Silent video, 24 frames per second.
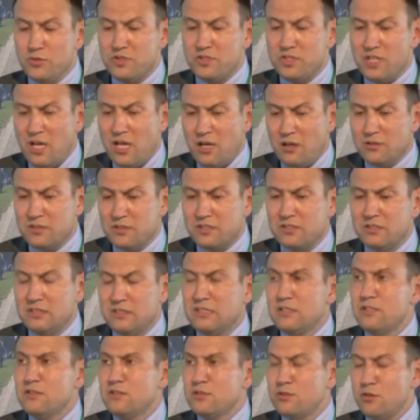
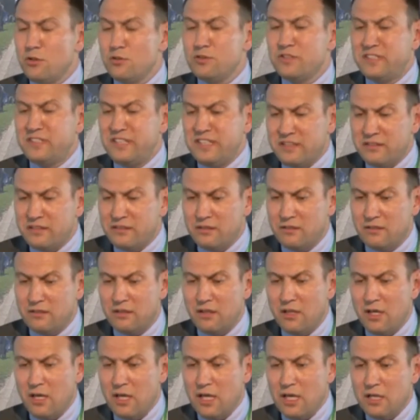2013,
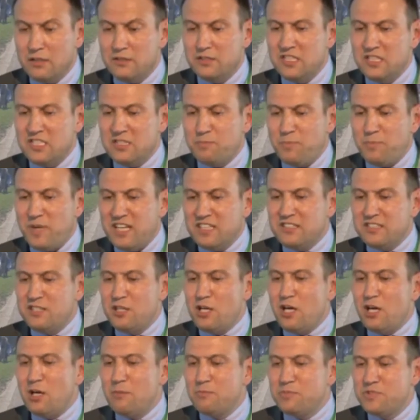
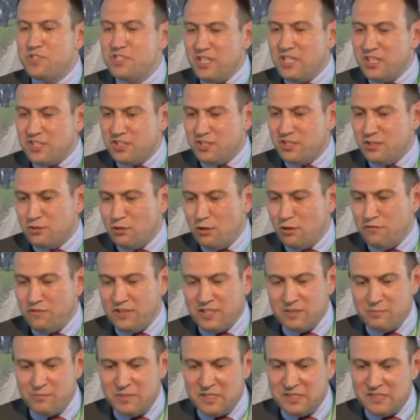despite the objection
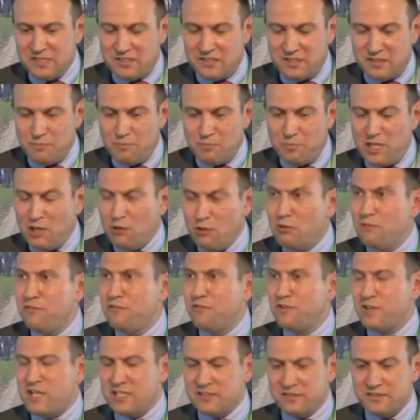of administering power
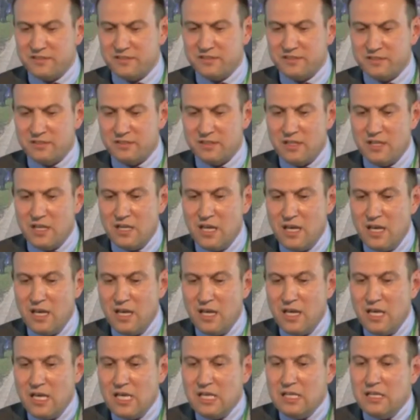France.
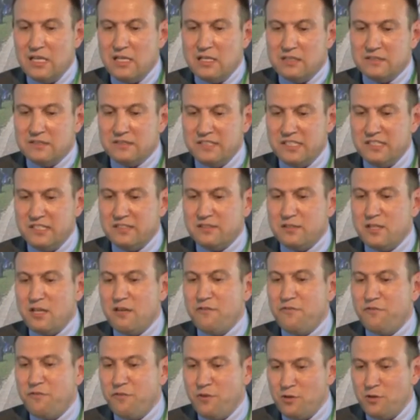This
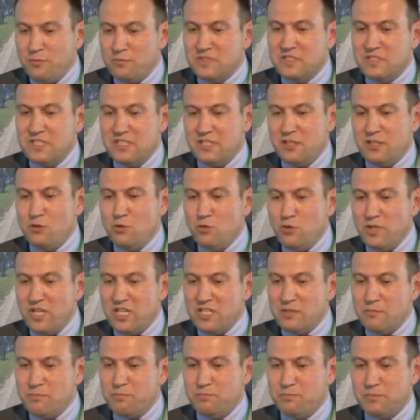reaffirmed the
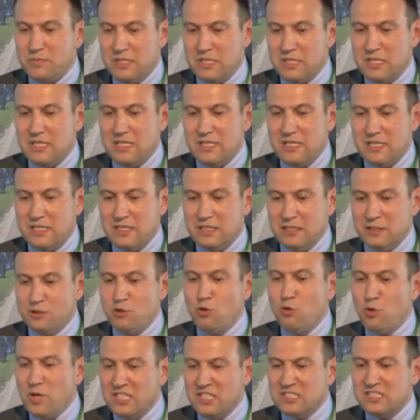
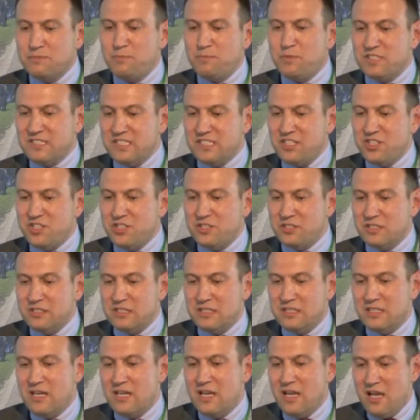UN's
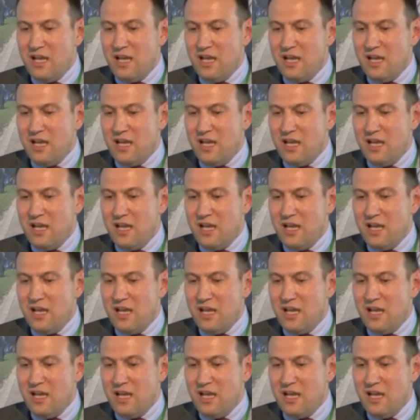position